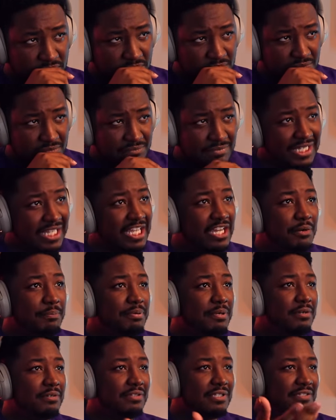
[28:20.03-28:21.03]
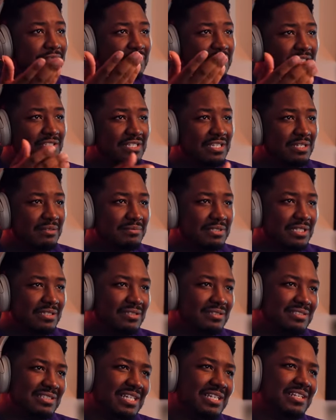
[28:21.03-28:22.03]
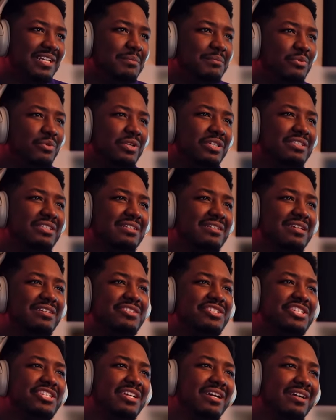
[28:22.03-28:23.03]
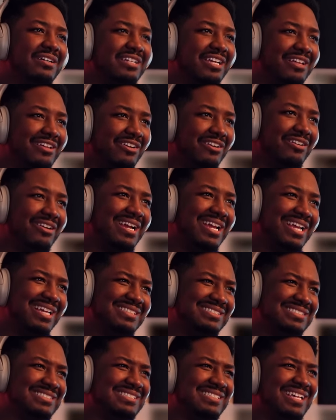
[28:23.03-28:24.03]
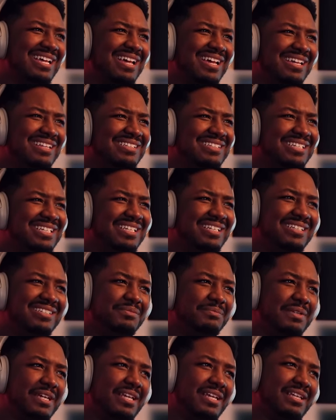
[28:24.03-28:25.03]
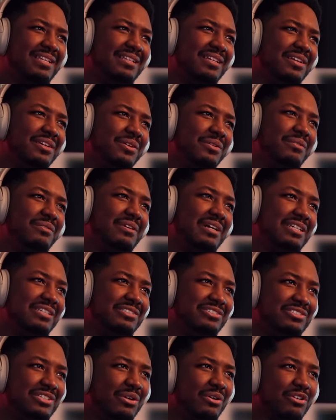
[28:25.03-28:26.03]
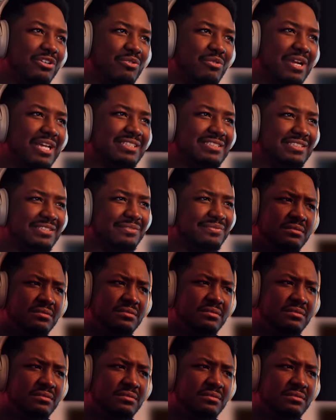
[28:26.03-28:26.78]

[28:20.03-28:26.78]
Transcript: Man, help her lift the damn thing. And that boy took a chunk of her ass. Golly, man. Why are you so aggressive?